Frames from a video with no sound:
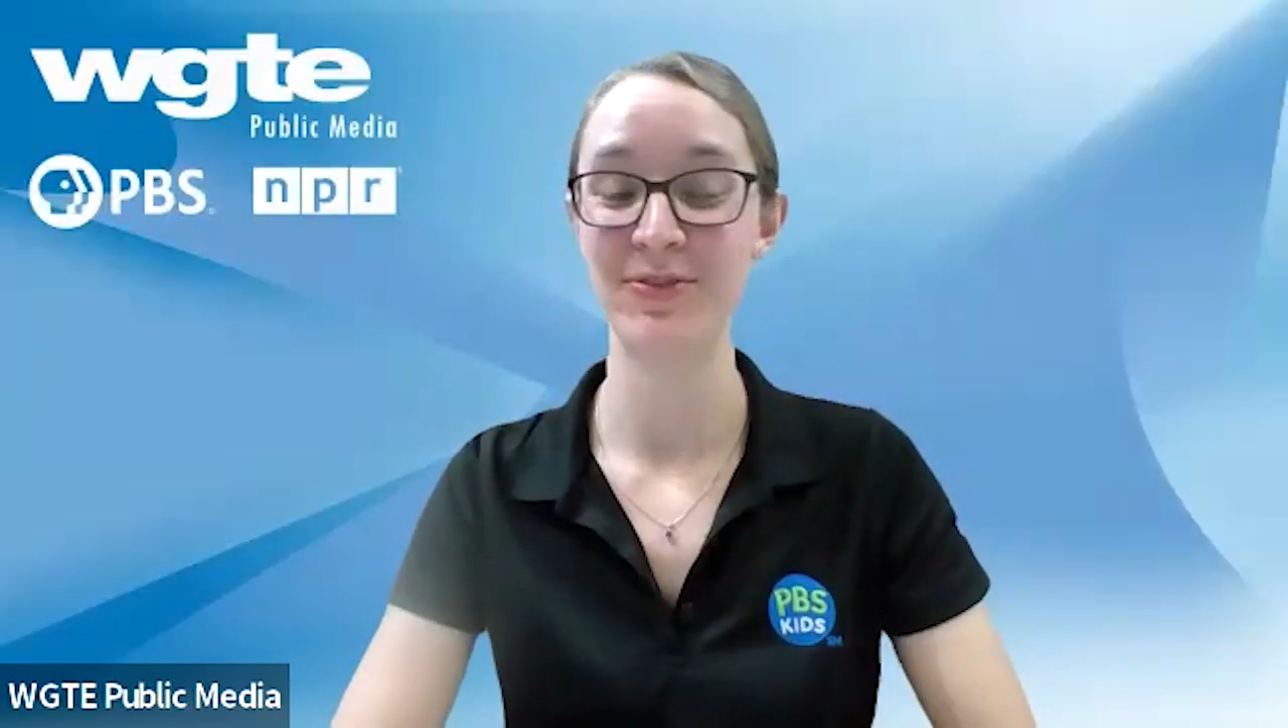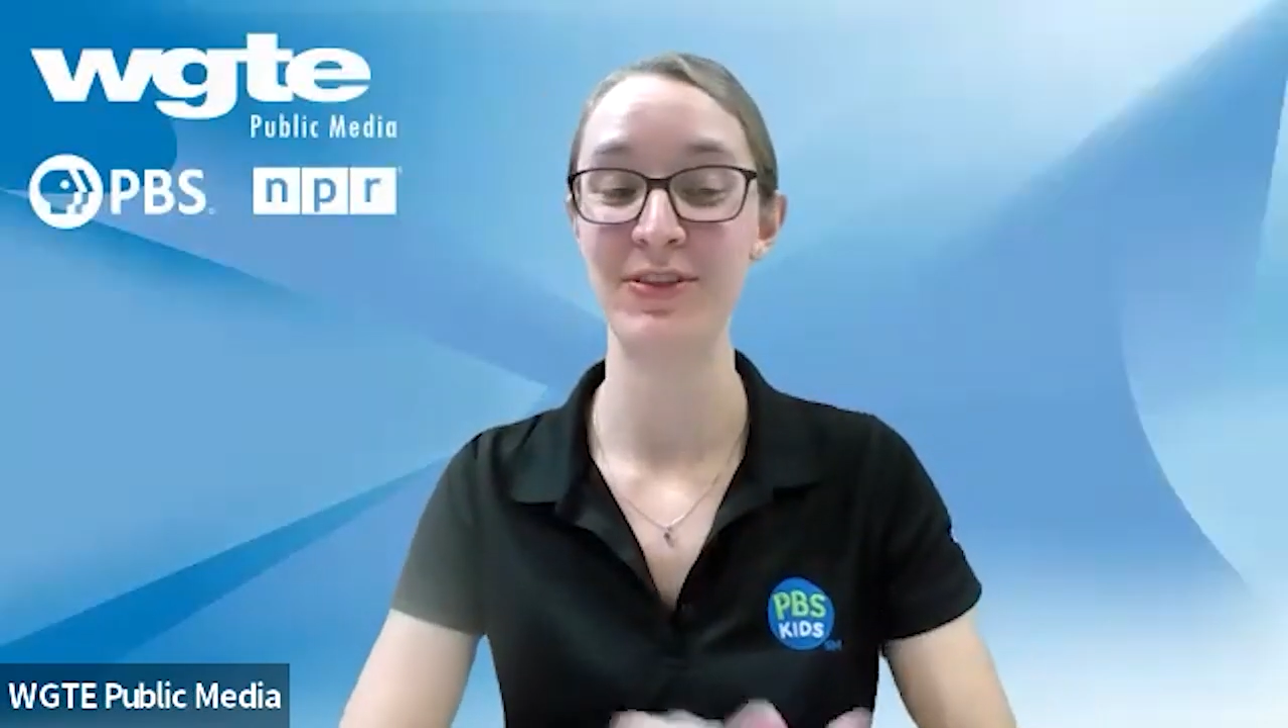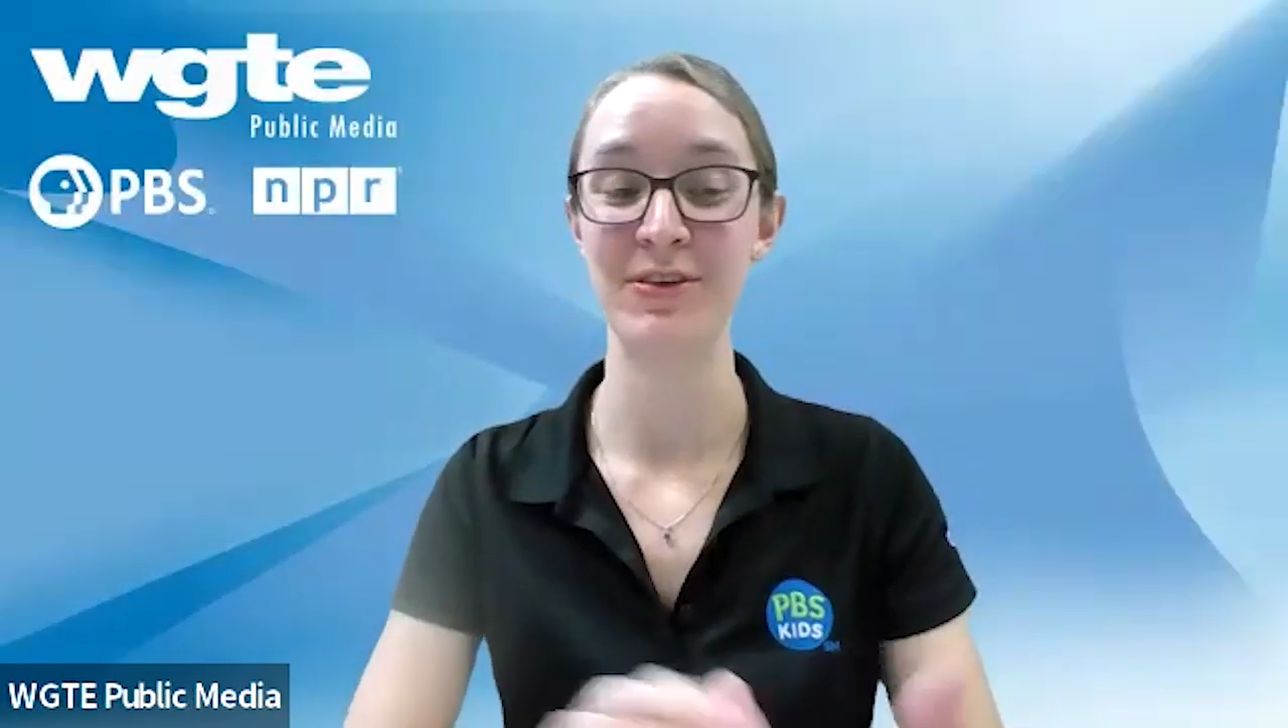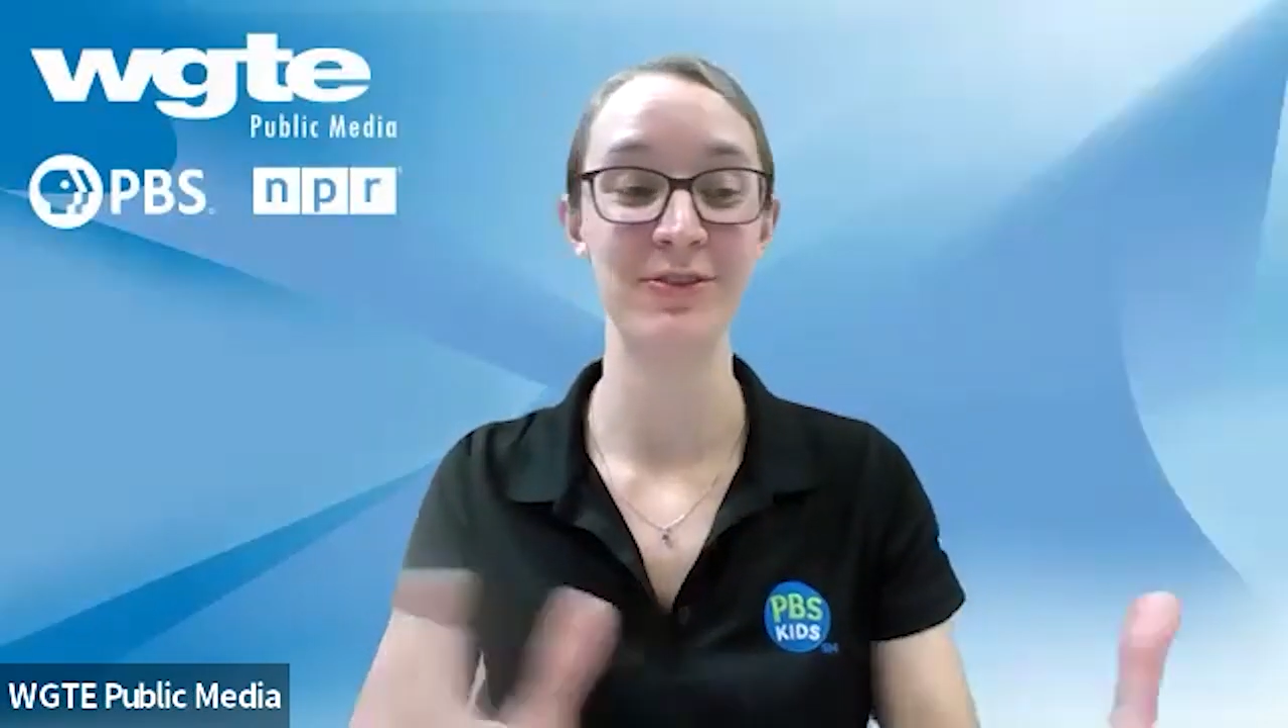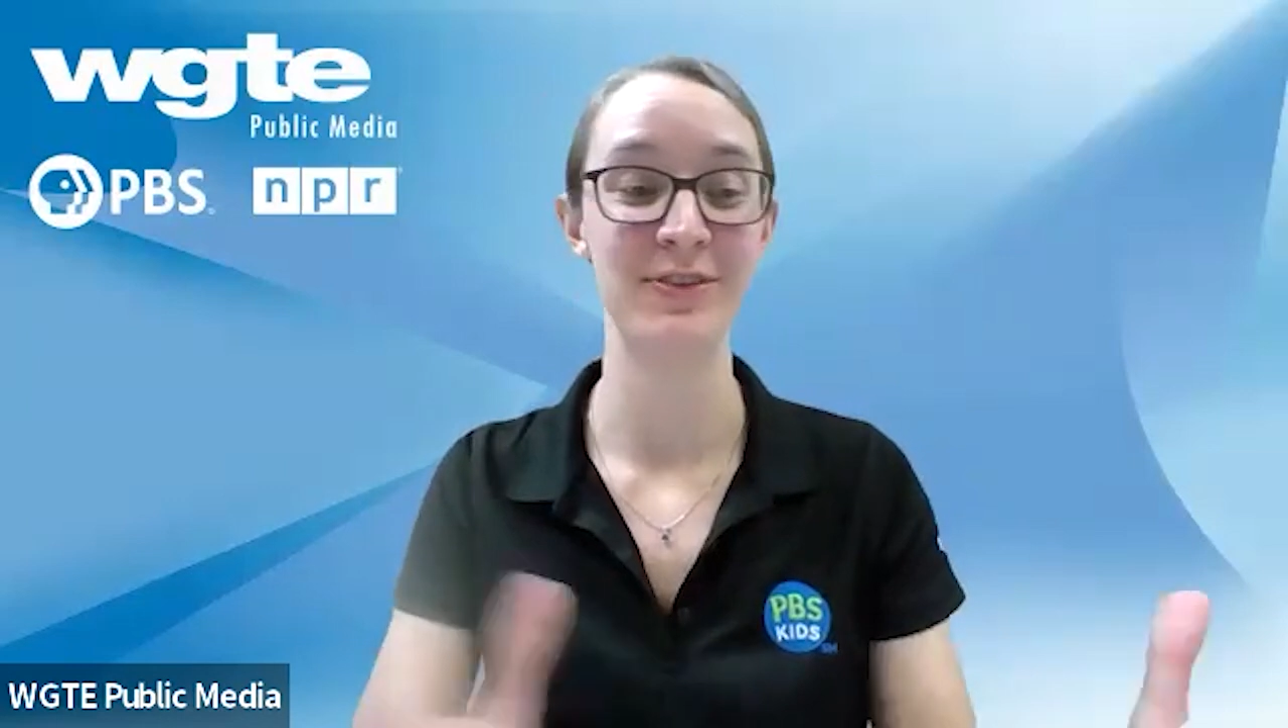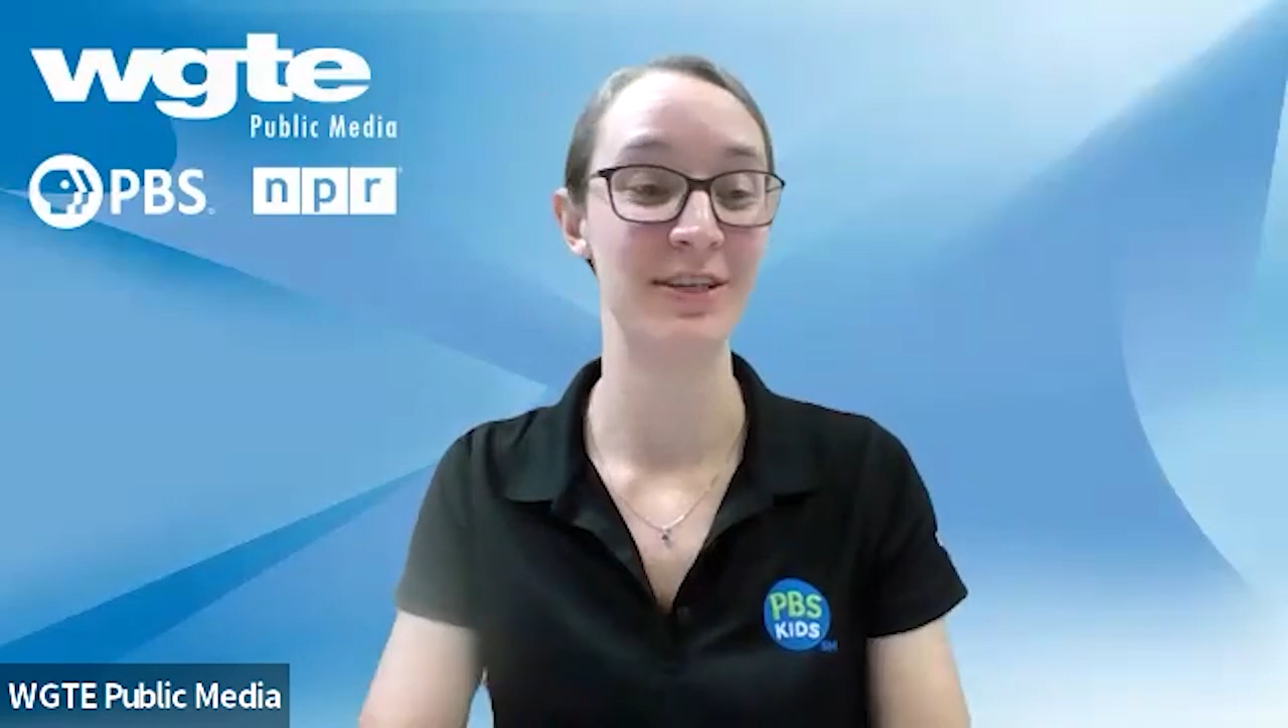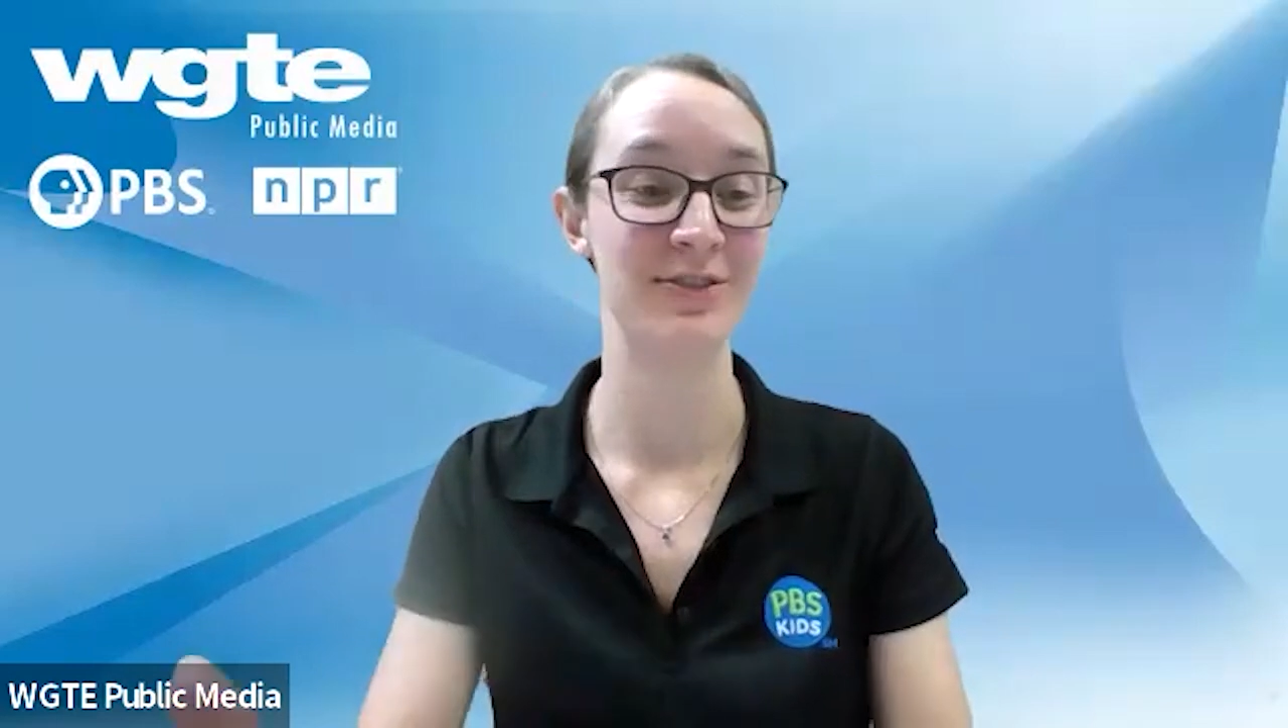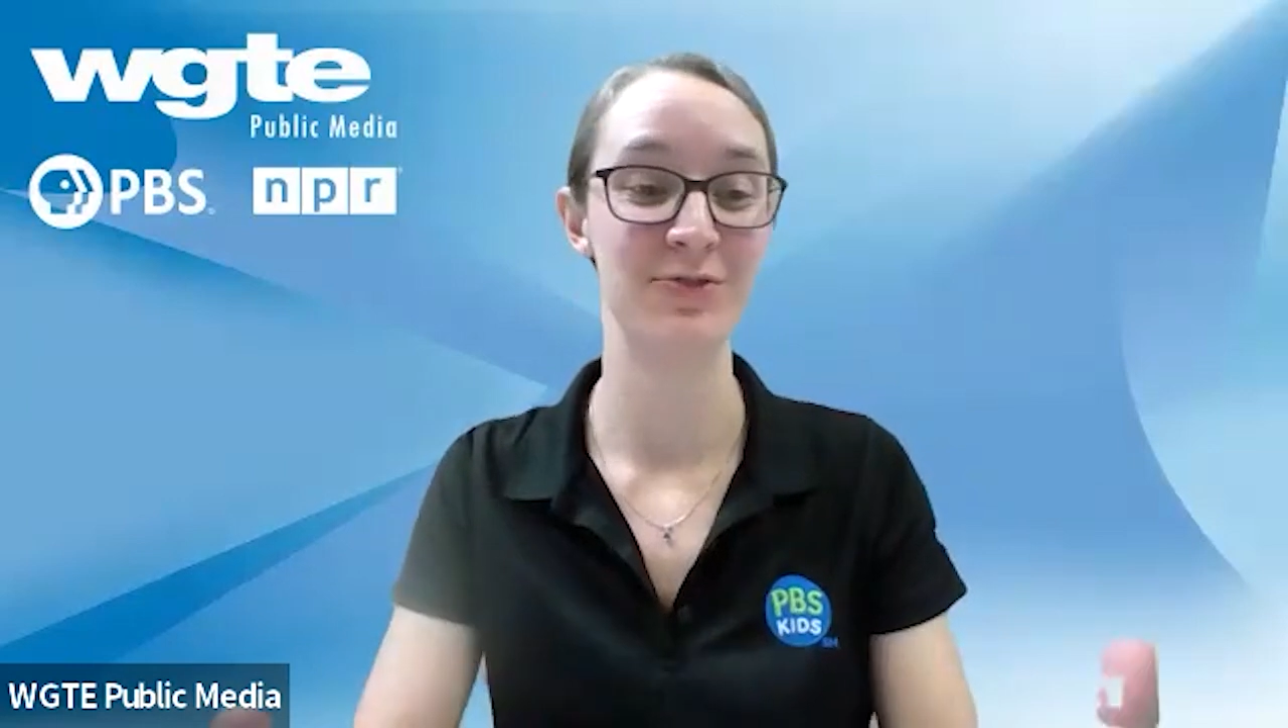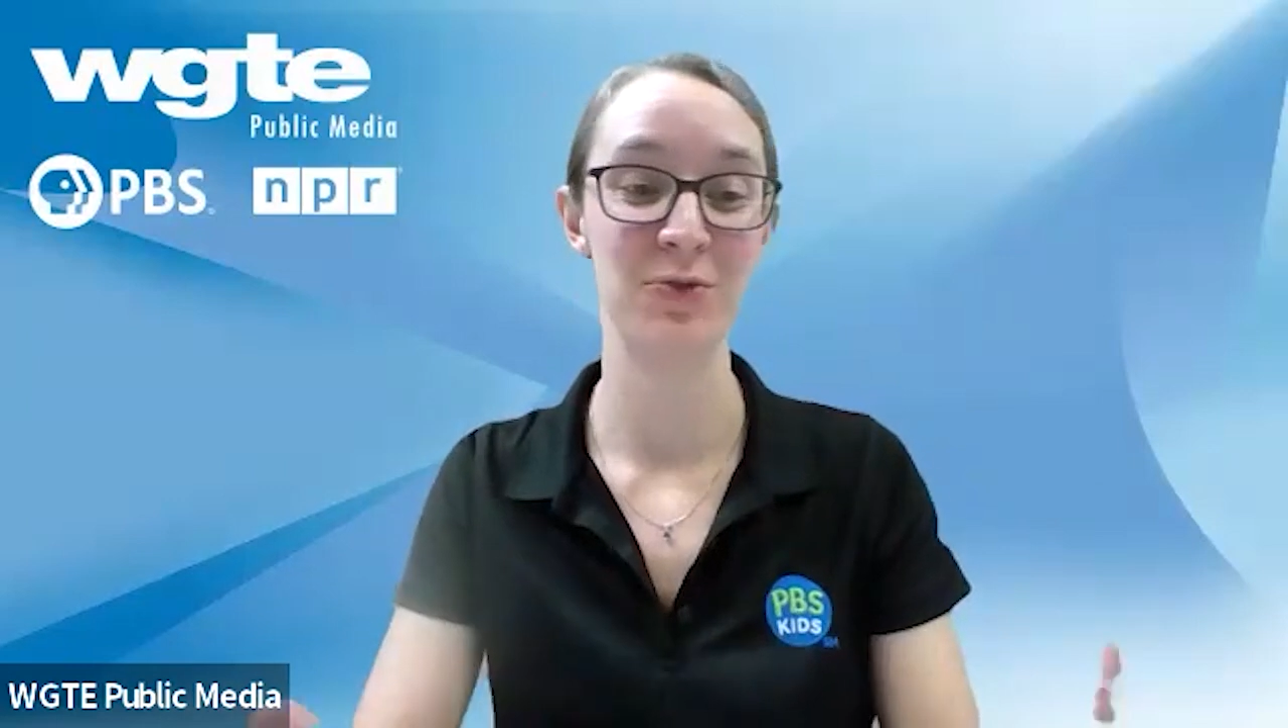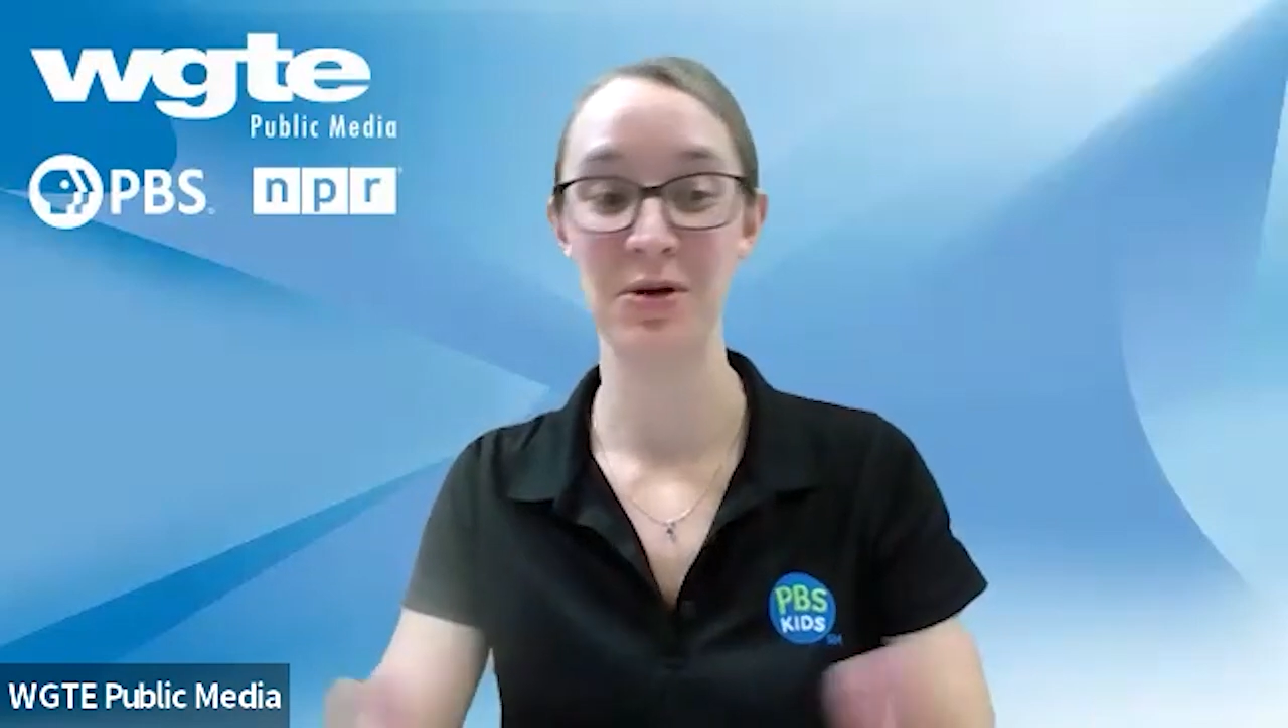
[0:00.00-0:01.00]

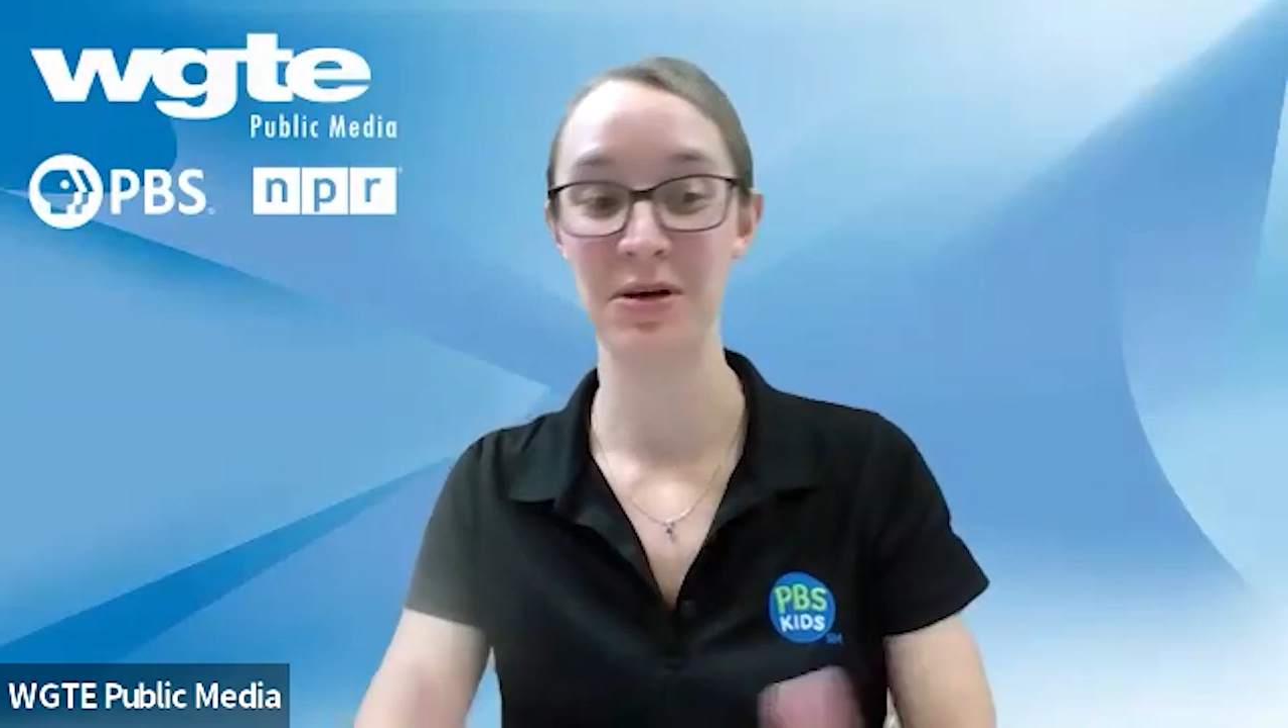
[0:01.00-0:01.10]
these 4